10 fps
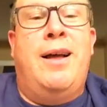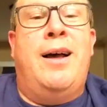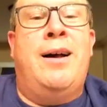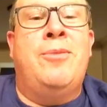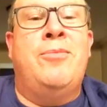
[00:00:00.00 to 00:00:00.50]

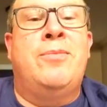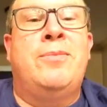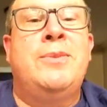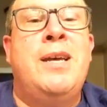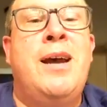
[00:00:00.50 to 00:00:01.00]

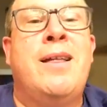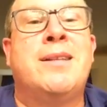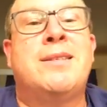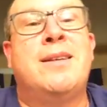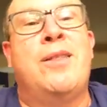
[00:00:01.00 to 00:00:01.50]
Yeah,
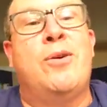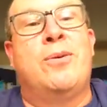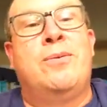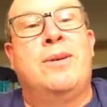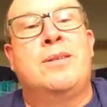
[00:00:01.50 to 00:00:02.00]
that's
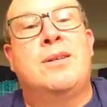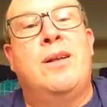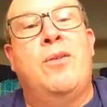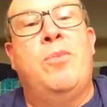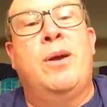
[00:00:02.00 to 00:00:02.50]
another
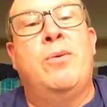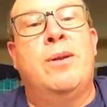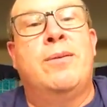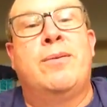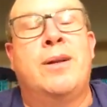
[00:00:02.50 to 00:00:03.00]
big
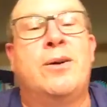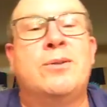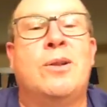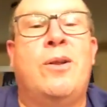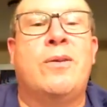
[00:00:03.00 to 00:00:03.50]
one that
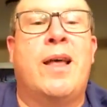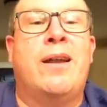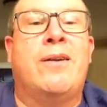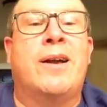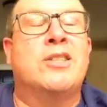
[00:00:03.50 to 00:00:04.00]
goes along that
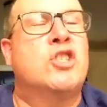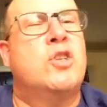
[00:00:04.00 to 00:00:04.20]
direction.